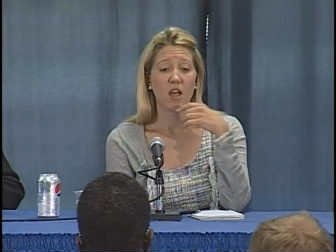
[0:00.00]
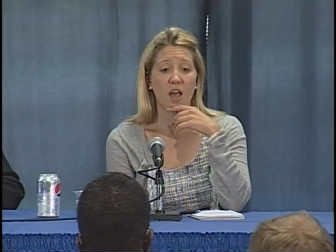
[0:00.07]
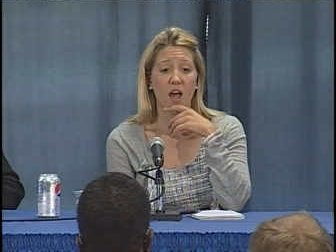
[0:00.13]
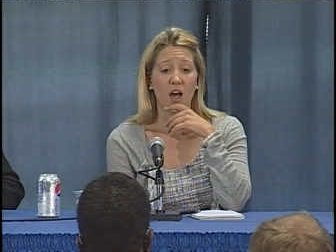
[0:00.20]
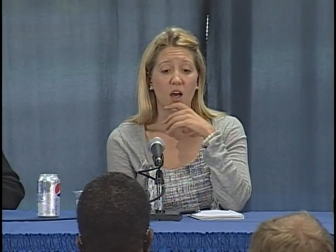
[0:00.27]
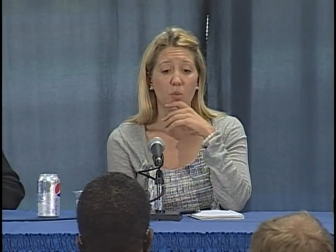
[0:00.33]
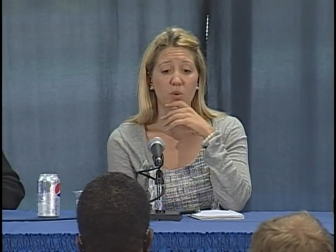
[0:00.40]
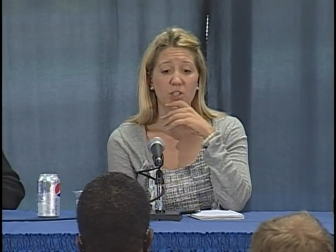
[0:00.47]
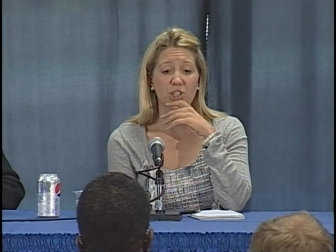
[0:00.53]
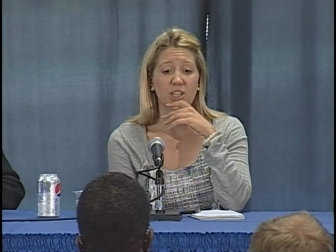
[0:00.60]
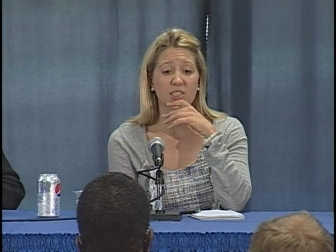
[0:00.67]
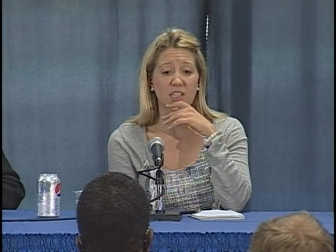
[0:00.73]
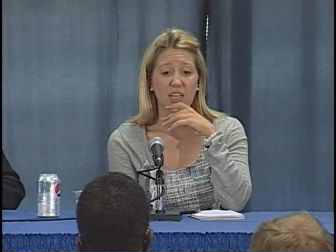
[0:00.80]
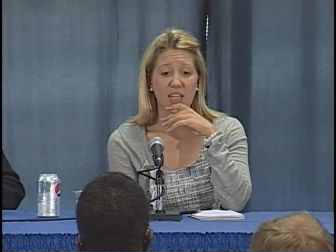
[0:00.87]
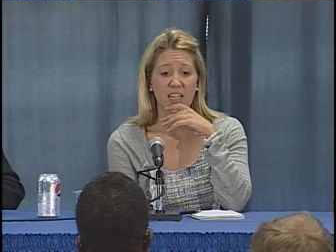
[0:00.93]
uh, which
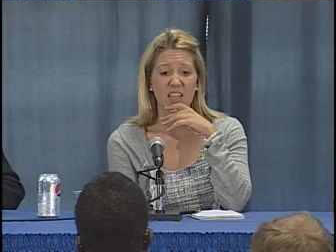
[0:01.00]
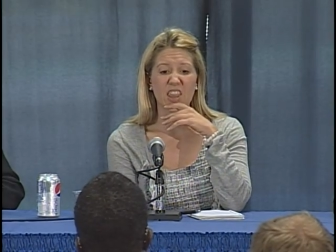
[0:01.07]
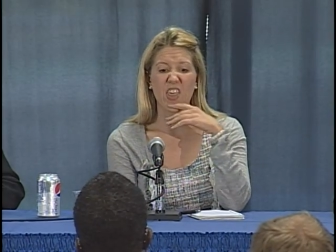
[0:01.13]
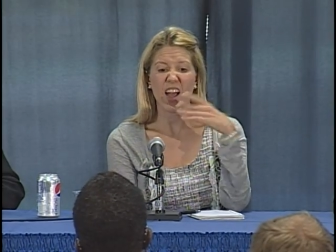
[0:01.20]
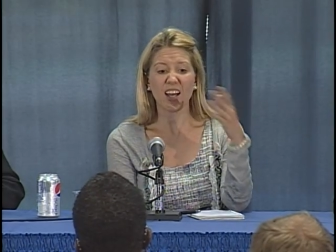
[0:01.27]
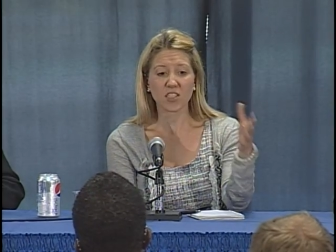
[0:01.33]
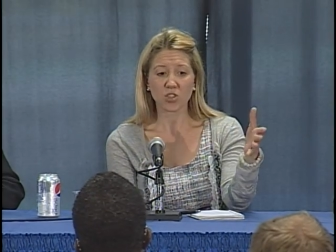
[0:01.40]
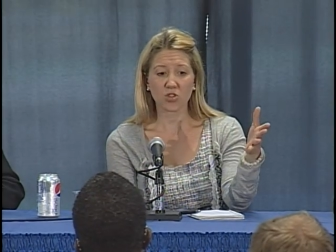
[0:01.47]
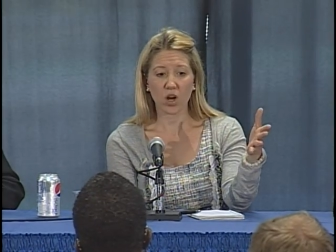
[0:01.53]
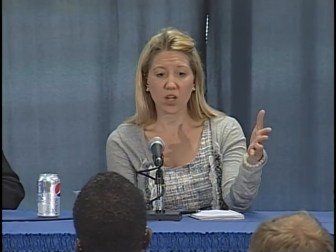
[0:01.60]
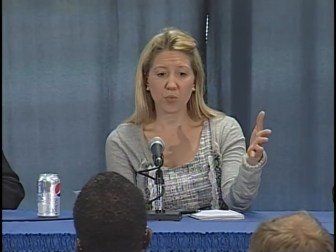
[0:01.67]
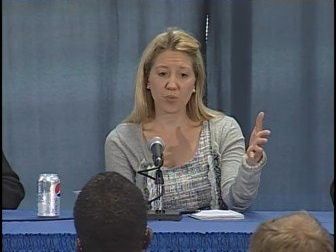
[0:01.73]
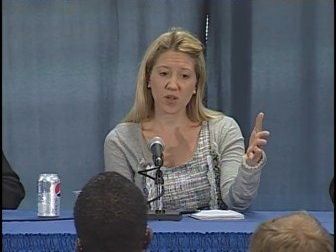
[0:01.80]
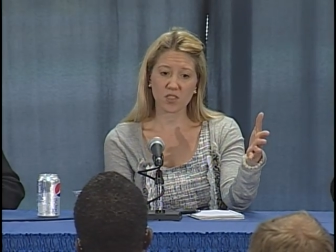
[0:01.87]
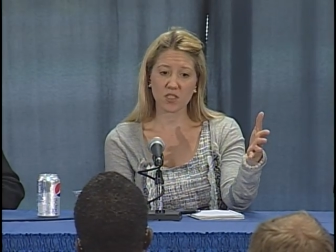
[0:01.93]
hasn't had that strong a
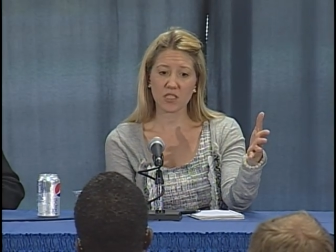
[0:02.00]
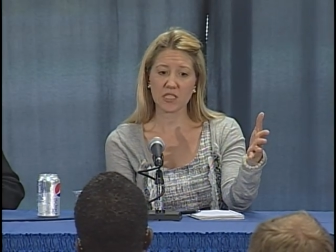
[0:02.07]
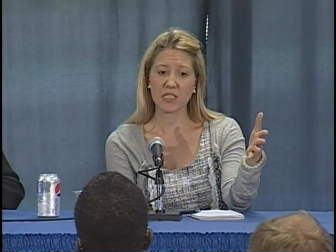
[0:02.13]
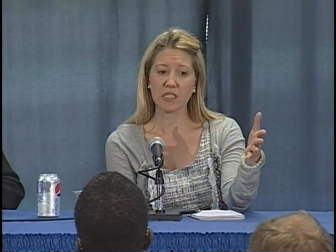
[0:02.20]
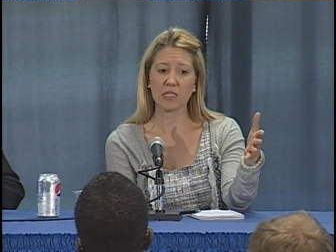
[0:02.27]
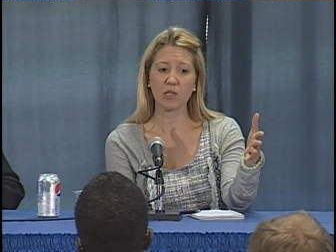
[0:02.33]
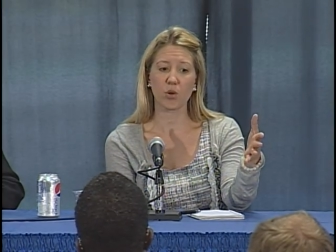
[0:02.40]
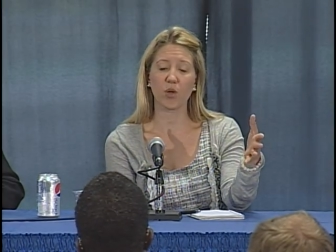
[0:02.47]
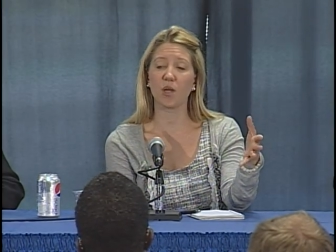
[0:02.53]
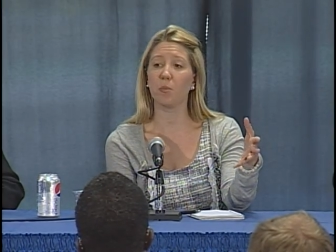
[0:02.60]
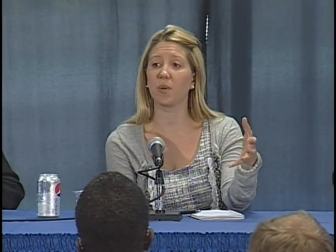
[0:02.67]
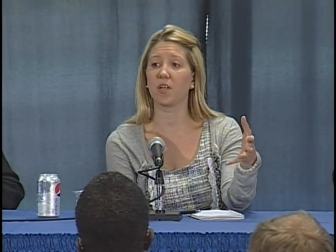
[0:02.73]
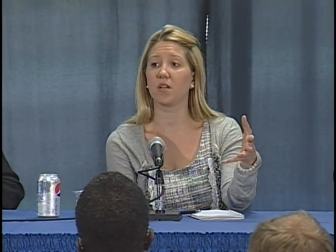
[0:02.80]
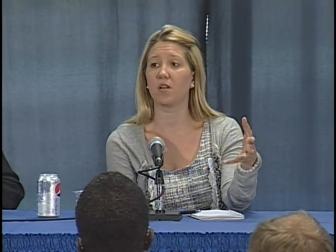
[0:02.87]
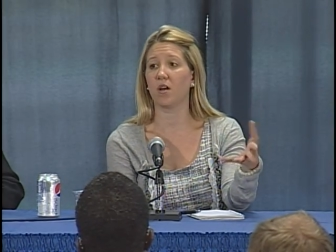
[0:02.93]
presence in Illinois,
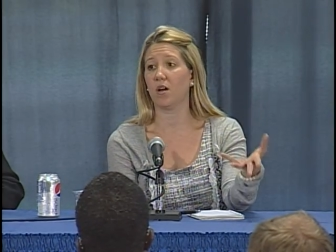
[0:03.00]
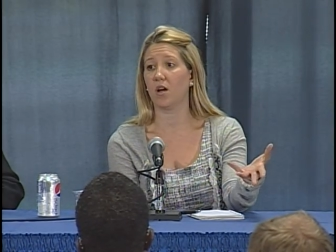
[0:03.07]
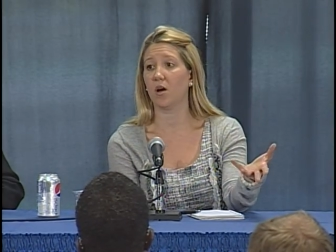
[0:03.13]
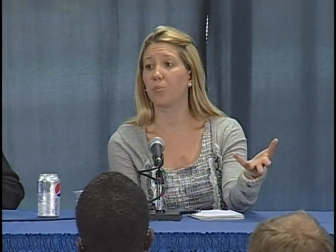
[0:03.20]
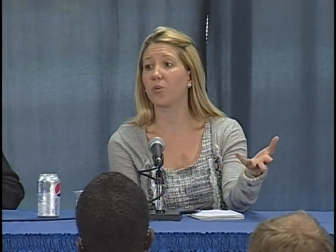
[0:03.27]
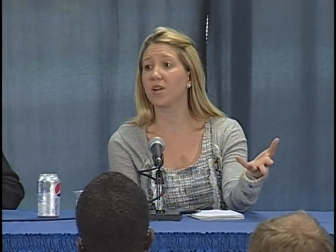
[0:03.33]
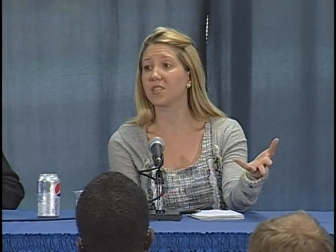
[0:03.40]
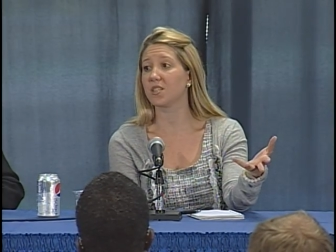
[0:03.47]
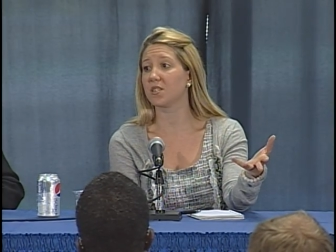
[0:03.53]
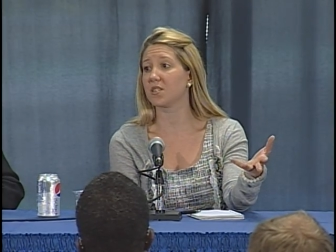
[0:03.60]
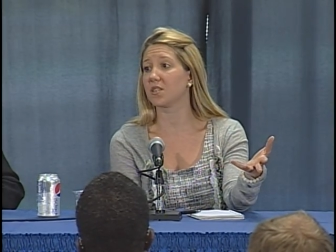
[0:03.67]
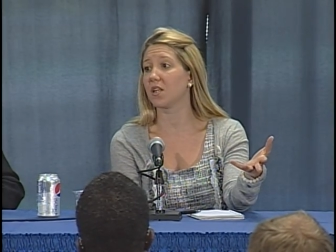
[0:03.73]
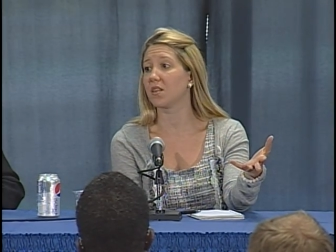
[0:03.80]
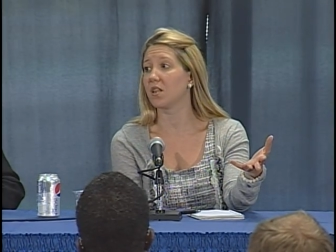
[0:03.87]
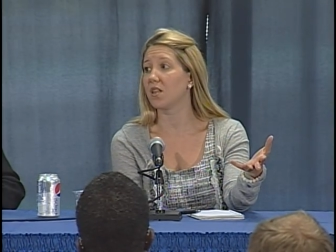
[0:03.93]
but uh, a presence
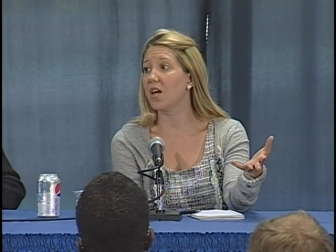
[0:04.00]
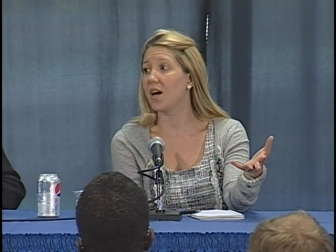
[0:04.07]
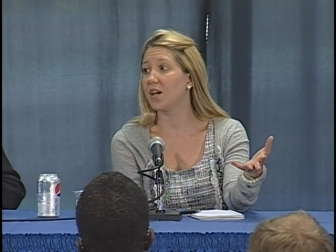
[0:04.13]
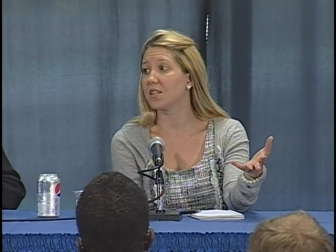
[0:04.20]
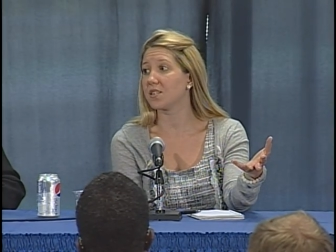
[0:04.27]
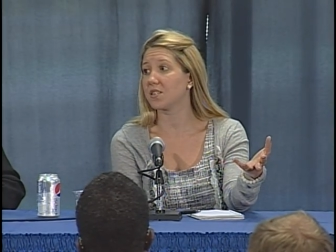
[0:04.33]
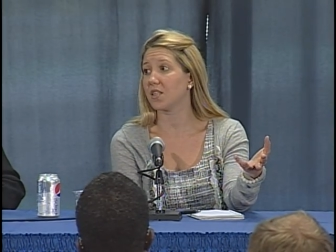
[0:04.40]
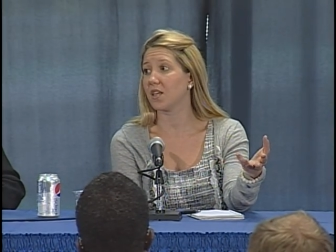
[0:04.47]
nonetheless.